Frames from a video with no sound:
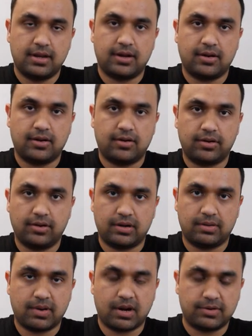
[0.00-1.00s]
Or
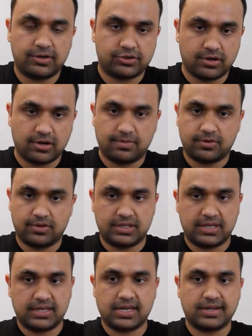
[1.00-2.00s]
you're a barber shop or
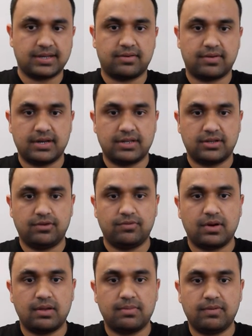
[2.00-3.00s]
things like that, right? So you
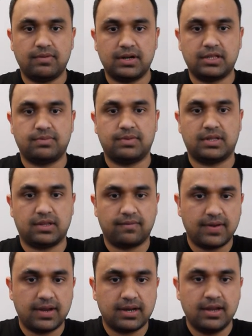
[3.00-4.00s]
want to be very
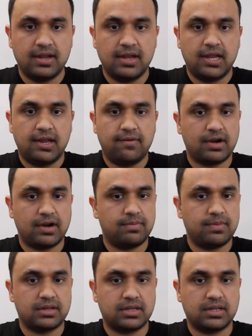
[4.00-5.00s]
specific. If you're a
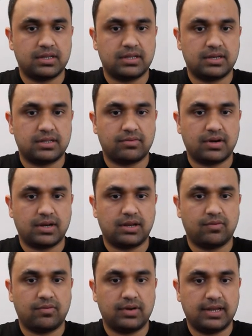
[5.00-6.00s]
business that's running
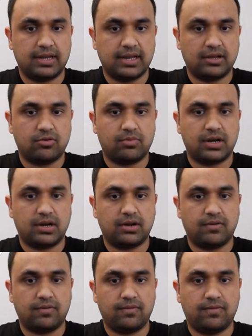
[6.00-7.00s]
only like Monday
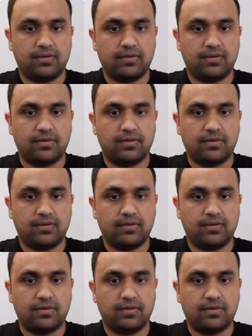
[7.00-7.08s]
to